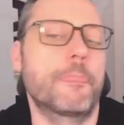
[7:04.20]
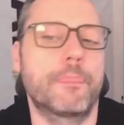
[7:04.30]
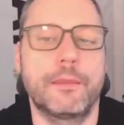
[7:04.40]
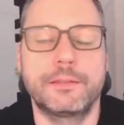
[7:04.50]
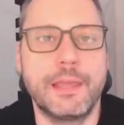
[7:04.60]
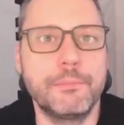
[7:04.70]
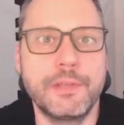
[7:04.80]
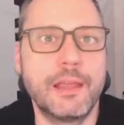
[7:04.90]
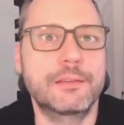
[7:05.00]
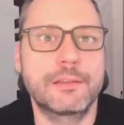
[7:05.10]
Same
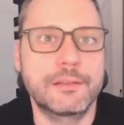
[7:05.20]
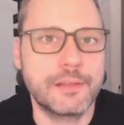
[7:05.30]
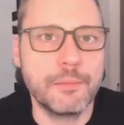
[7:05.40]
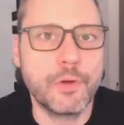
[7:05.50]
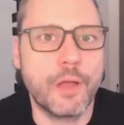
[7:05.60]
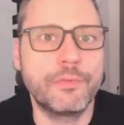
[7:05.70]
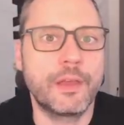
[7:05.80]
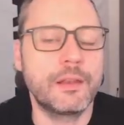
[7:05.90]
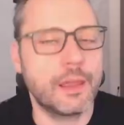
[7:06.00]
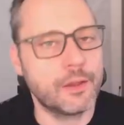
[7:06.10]
text, same
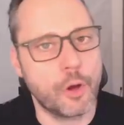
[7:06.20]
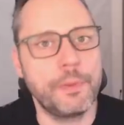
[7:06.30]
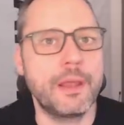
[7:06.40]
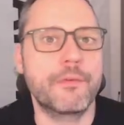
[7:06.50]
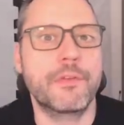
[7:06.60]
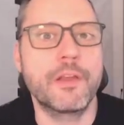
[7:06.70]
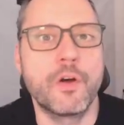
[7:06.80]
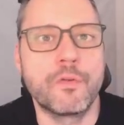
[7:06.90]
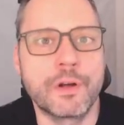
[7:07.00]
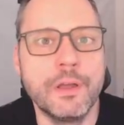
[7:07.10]
content. I copied everything
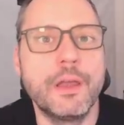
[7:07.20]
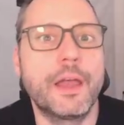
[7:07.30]
over.